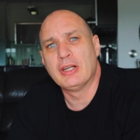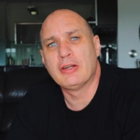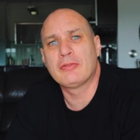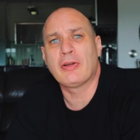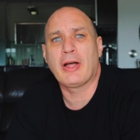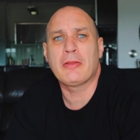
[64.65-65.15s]

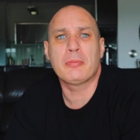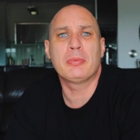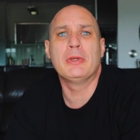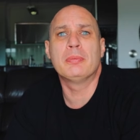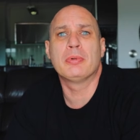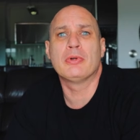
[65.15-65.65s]
And for other
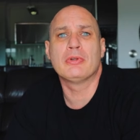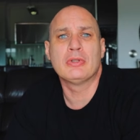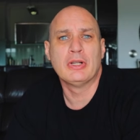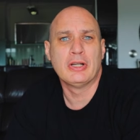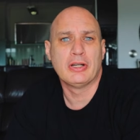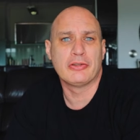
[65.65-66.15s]
people,
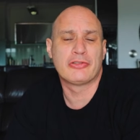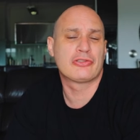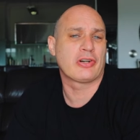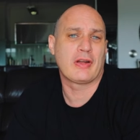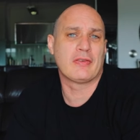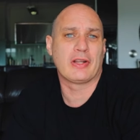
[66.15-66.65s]
it's
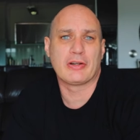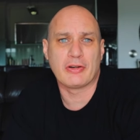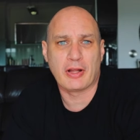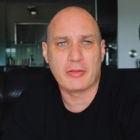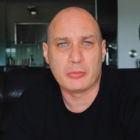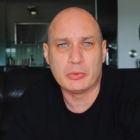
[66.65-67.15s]
traveling
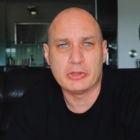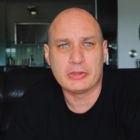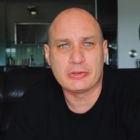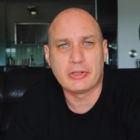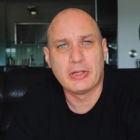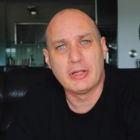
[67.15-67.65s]
around the
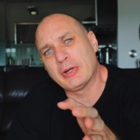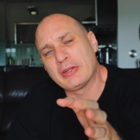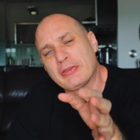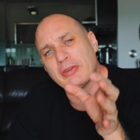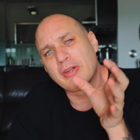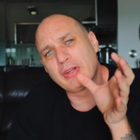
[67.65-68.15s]
world.
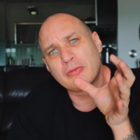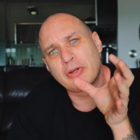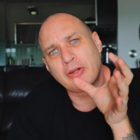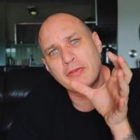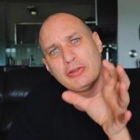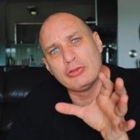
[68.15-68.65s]
But
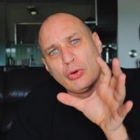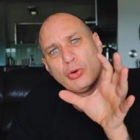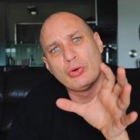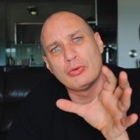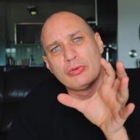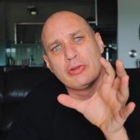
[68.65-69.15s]
whatever
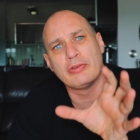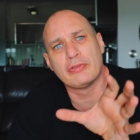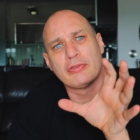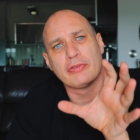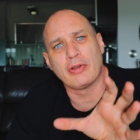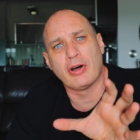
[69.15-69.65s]
your
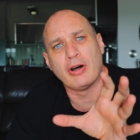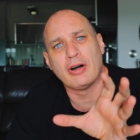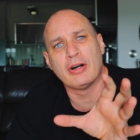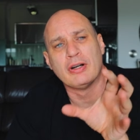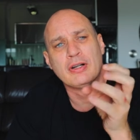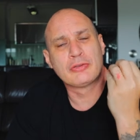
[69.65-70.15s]
reasons
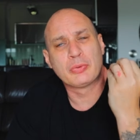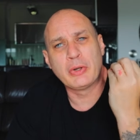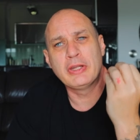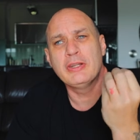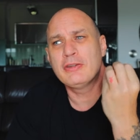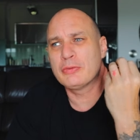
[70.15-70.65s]
are,
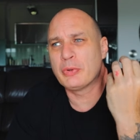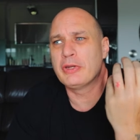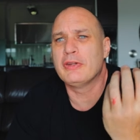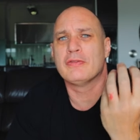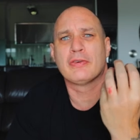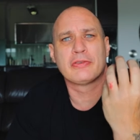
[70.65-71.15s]

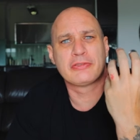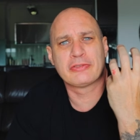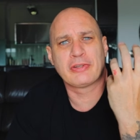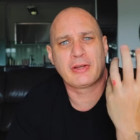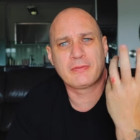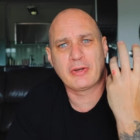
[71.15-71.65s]
2020, for
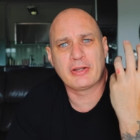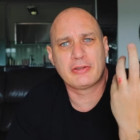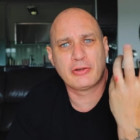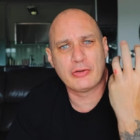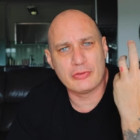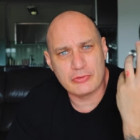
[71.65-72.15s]
some
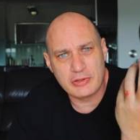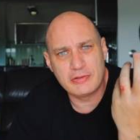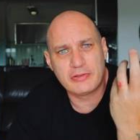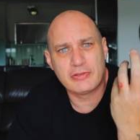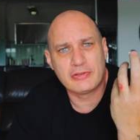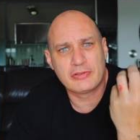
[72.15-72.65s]
unknown
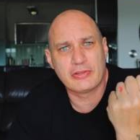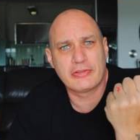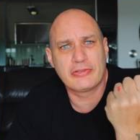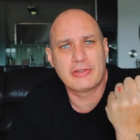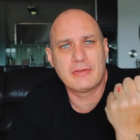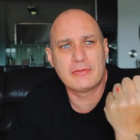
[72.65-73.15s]
reason,
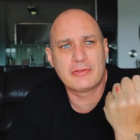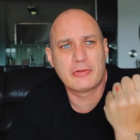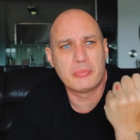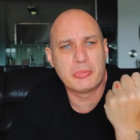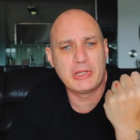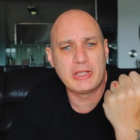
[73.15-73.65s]
just seems
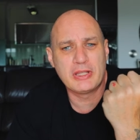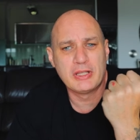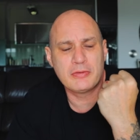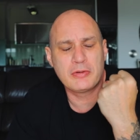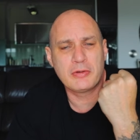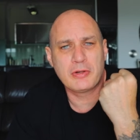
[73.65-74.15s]
to be an
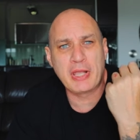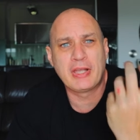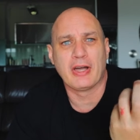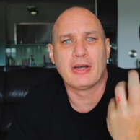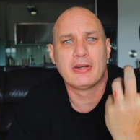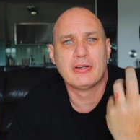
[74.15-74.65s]
even
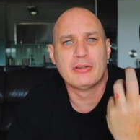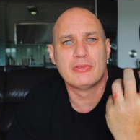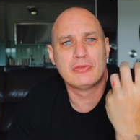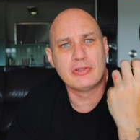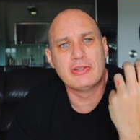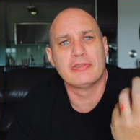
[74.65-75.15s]
bigger
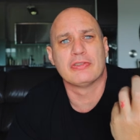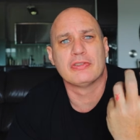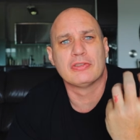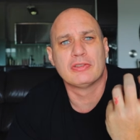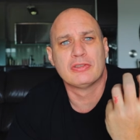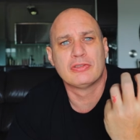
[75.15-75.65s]

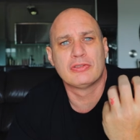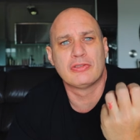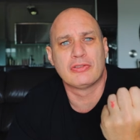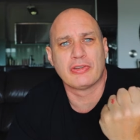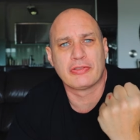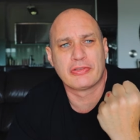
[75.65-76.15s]
reason
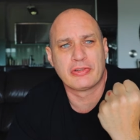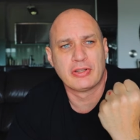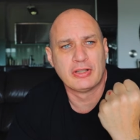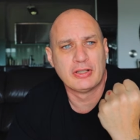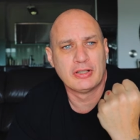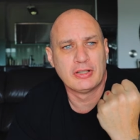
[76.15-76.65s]
to
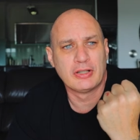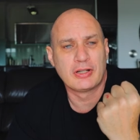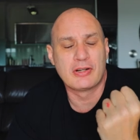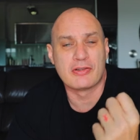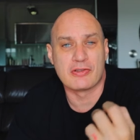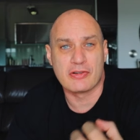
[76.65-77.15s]
just
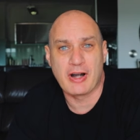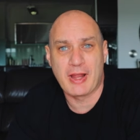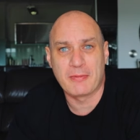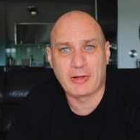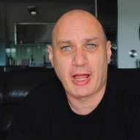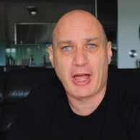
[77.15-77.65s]

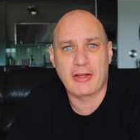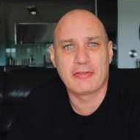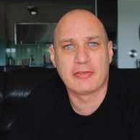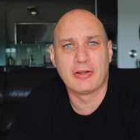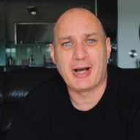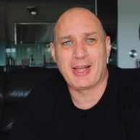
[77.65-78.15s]
grab
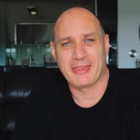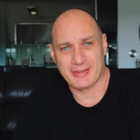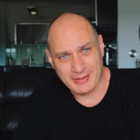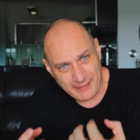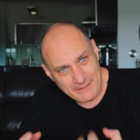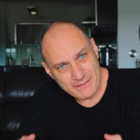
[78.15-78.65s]
life by
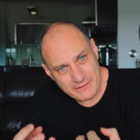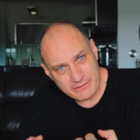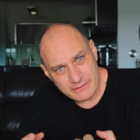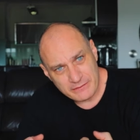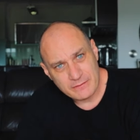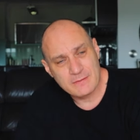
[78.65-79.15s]
the
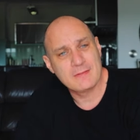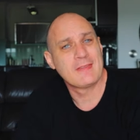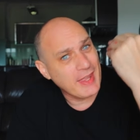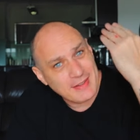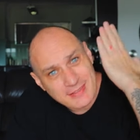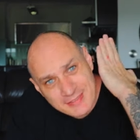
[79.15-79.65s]

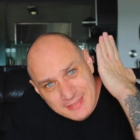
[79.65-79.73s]
and